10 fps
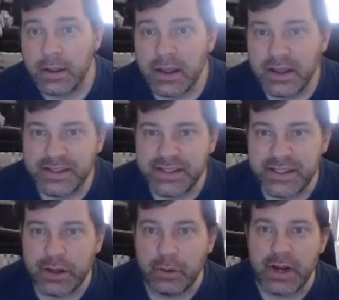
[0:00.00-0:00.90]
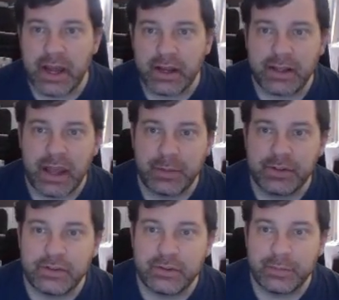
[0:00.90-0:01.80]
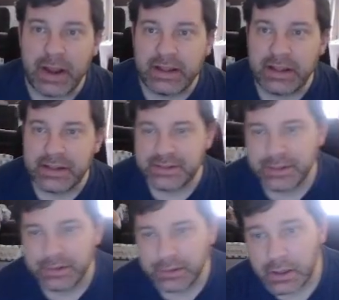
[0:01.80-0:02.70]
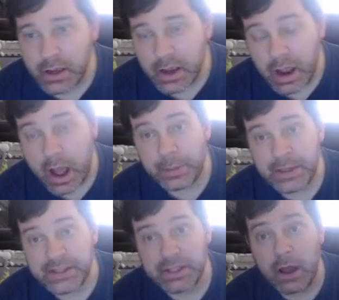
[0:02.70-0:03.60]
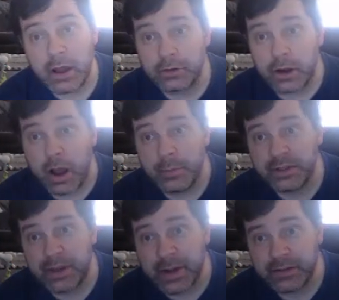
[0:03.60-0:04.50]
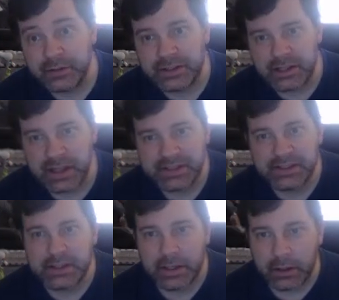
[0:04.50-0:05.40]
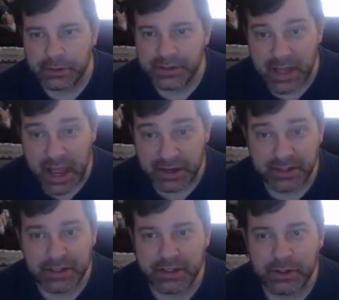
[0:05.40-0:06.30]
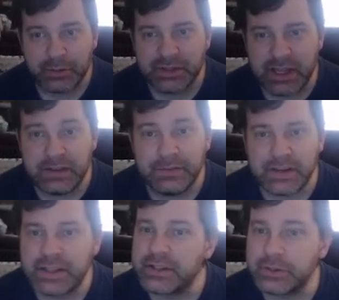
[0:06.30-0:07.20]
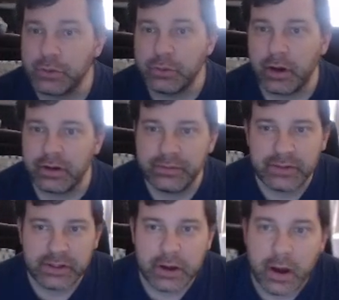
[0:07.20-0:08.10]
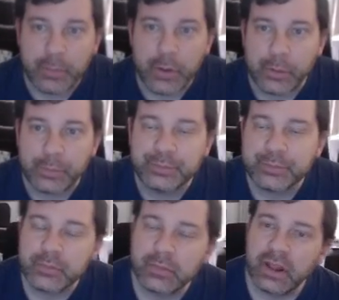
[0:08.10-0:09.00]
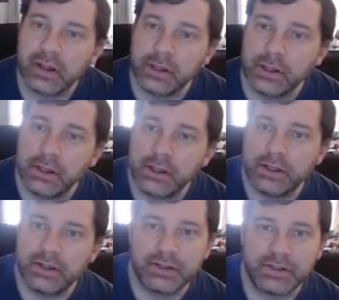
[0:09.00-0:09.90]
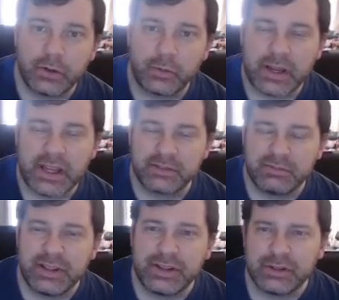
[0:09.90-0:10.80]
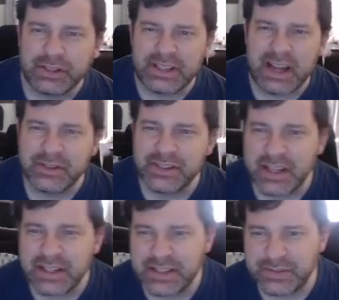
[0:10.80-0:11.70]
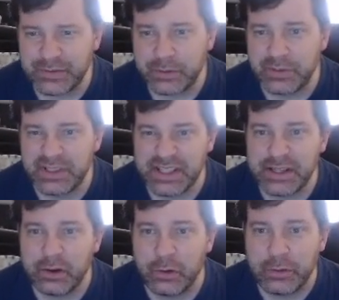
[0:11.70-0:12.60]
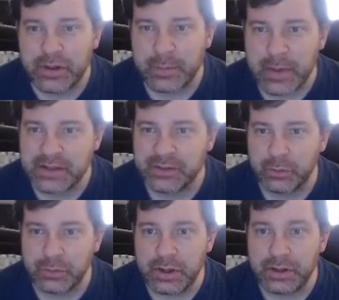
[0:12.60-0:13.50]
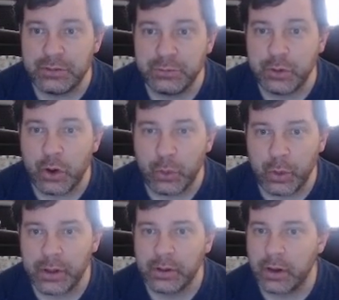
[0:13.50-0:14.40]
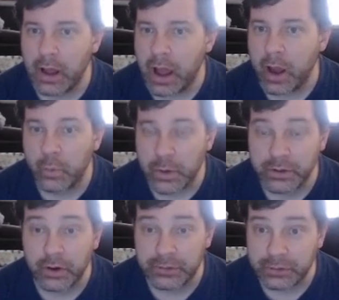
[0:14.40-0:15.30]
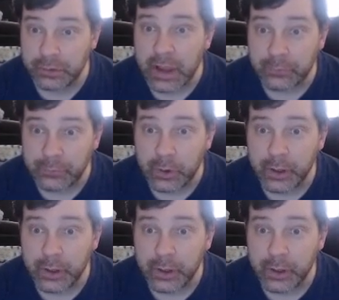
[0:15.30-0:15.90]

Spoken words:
Siona, Captain of the Pilots. This uncommon commander in Selesnya colors actually goes infinite, a 2-card infinite combo. So I guess really the only downside is if you see her in the command zone, you know what card to look out for.